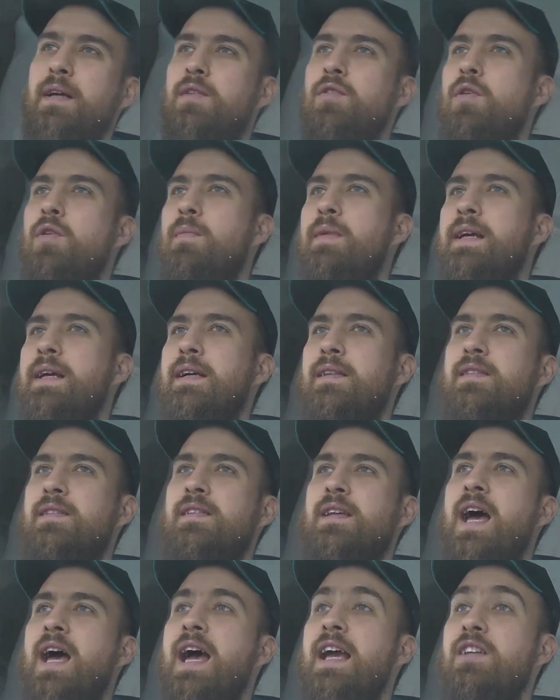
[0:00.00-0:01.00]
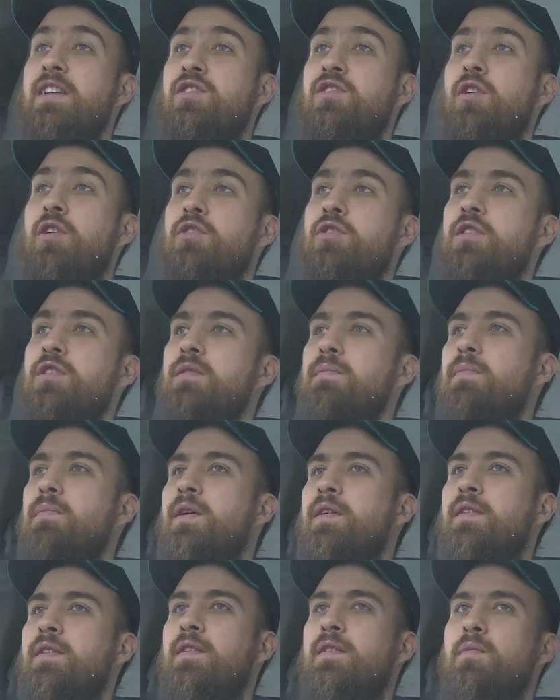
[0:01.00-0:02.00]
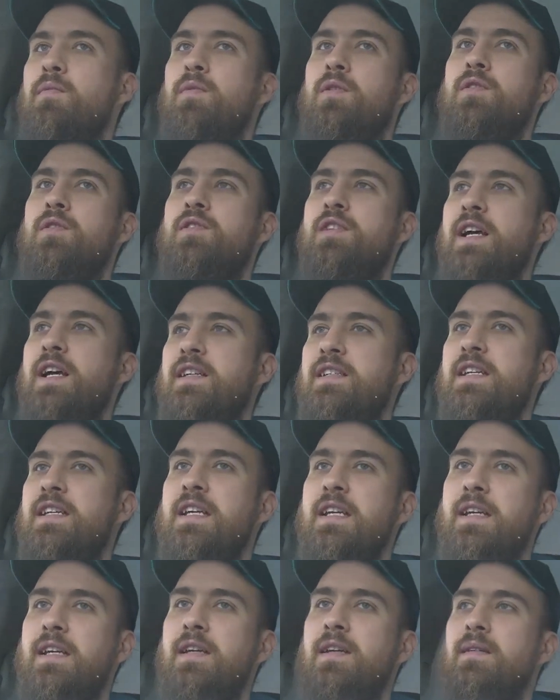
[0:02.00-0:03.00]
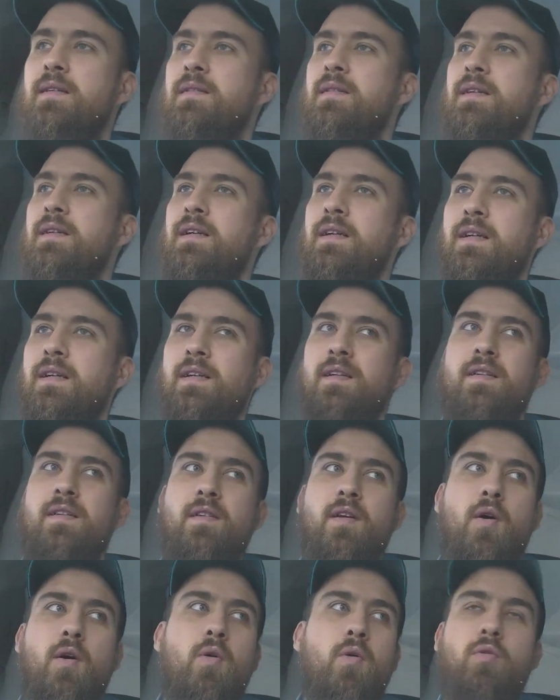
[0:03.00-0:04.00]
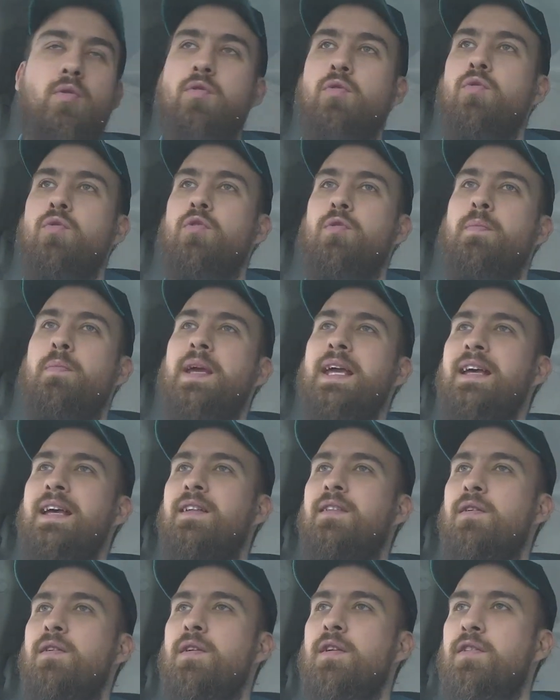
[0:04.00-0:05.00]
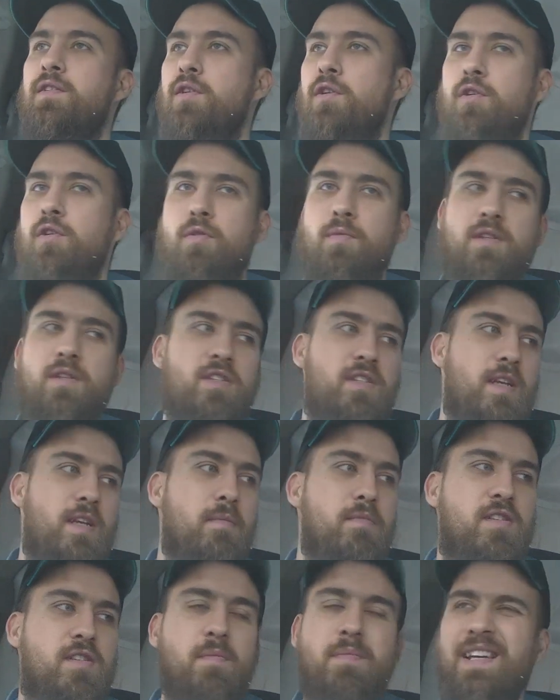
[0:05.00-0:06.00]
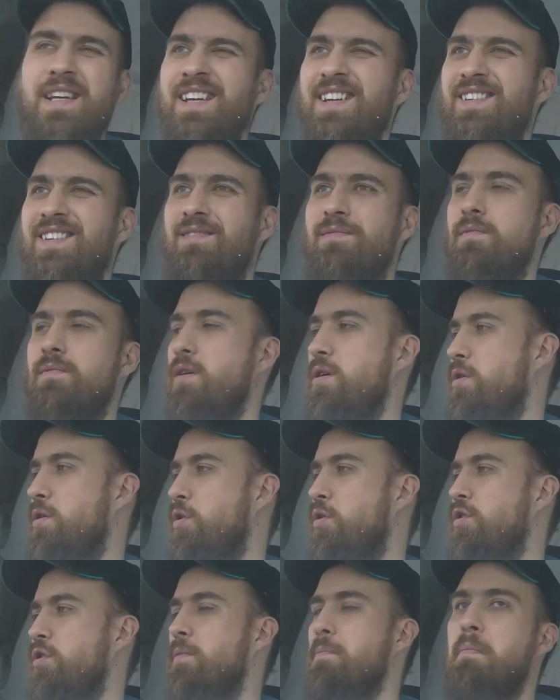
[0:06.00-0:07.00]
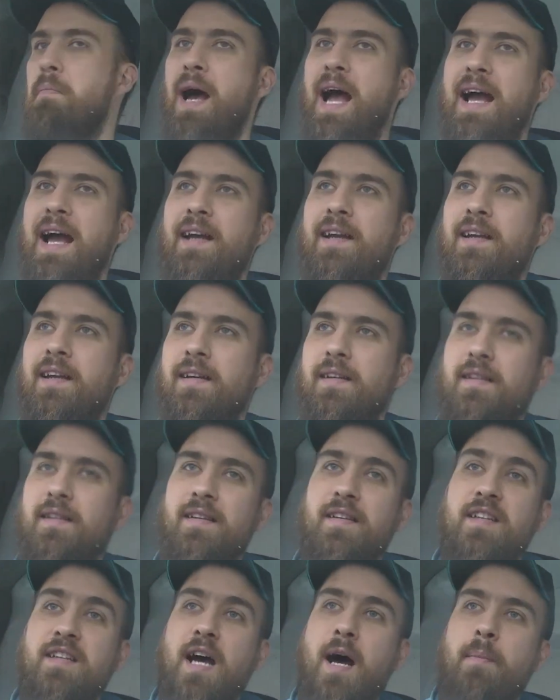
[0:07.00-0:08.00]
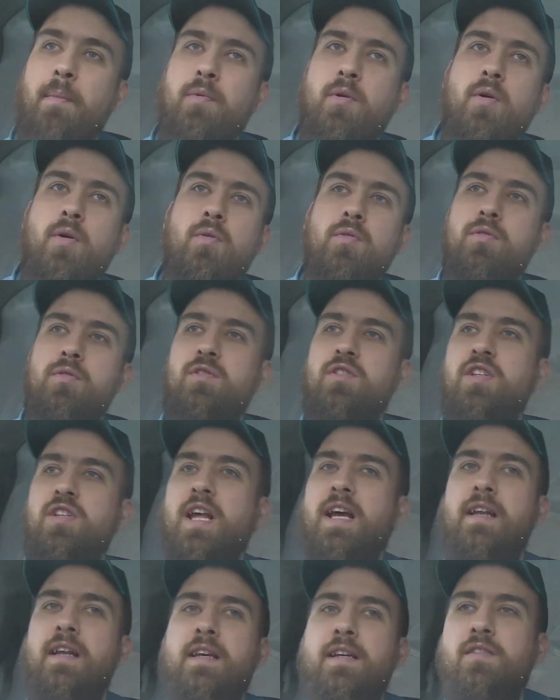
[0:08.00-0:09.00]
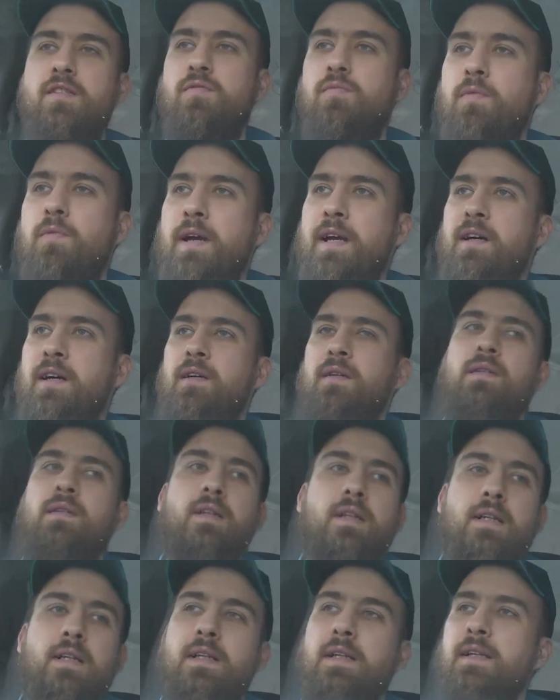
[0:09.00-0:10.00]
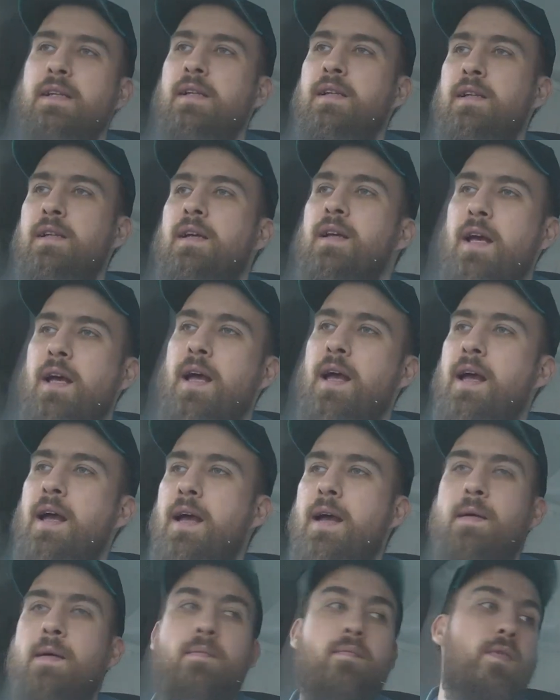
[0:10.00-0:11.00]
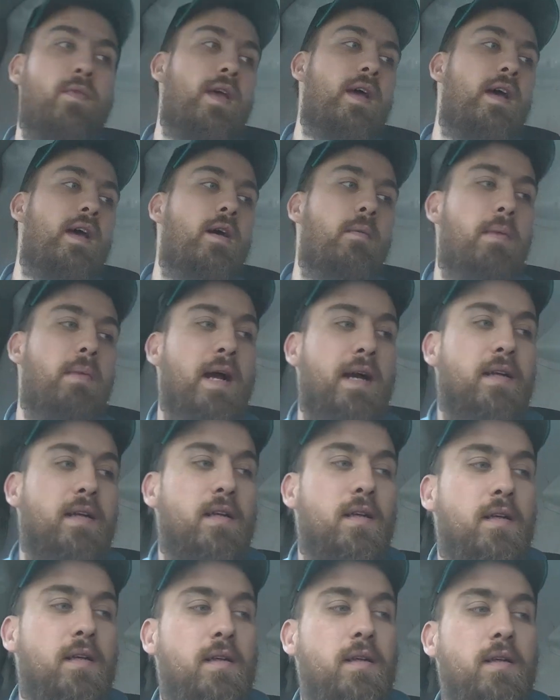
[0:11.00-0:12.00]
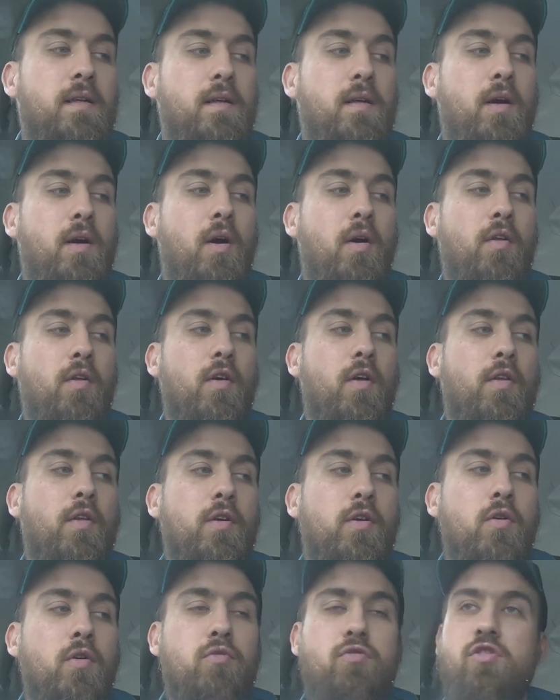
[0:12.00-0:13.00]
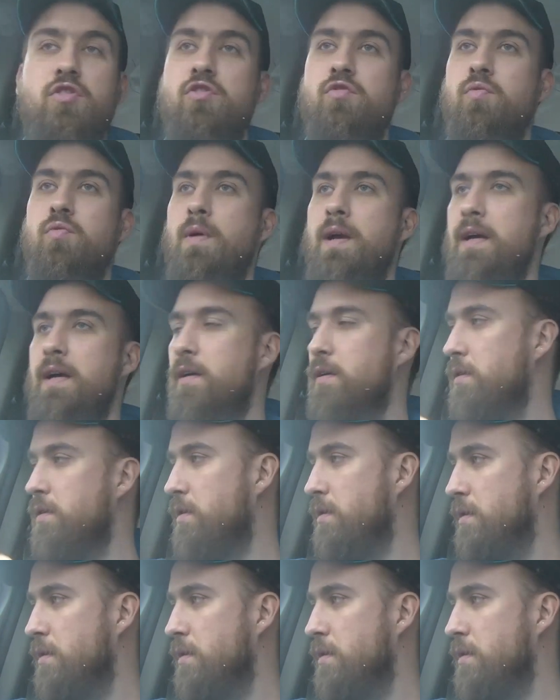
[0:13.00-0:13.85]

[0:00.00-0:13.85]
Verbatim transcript: Normally it's high suction, but there was actually old paint on it too, which seems to be holding back the top coat slightly as well, and held back all the undercoats as well.